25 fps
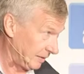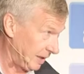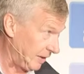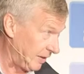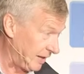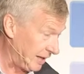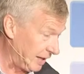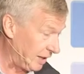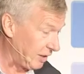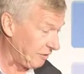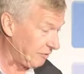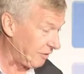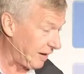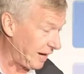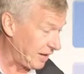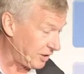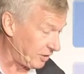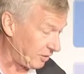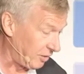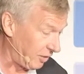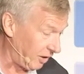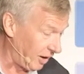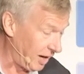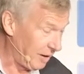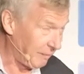And the
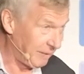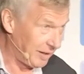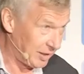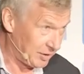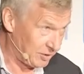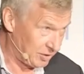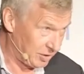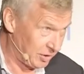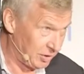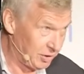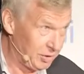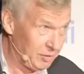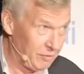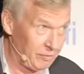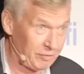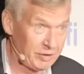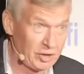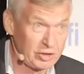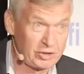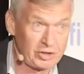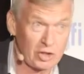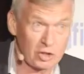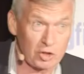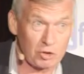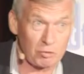innovator I went to, the
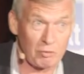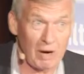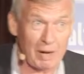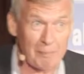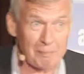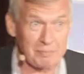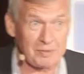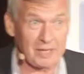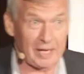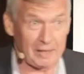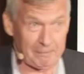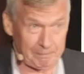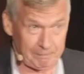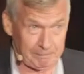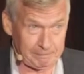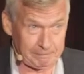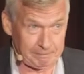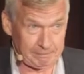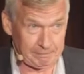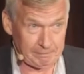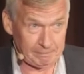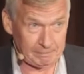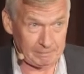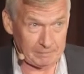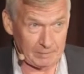disruptor.
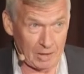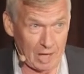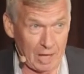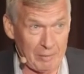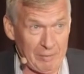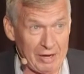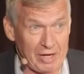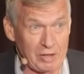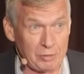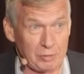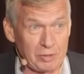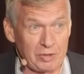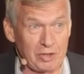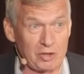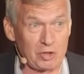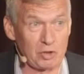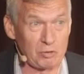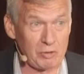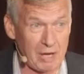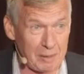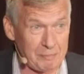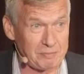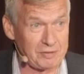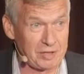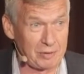I went to a
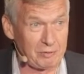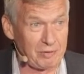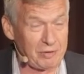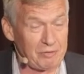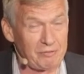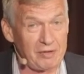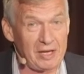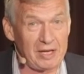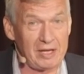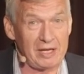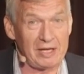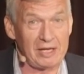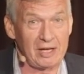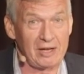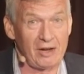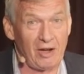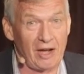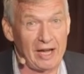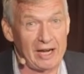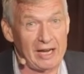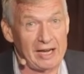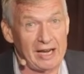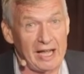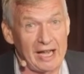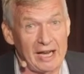disruptor with Vicky in
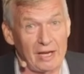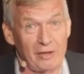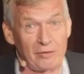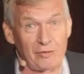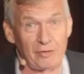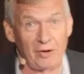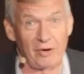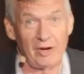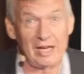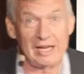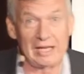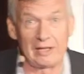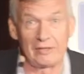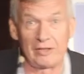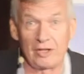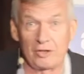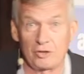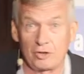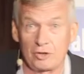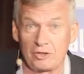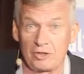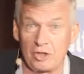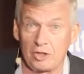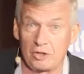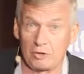1983, and this
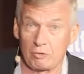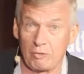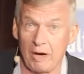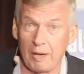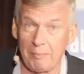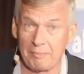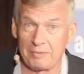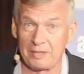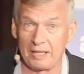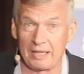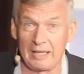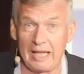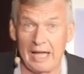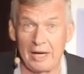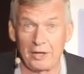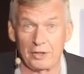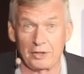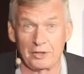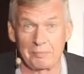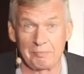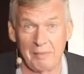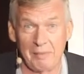disruptor lent us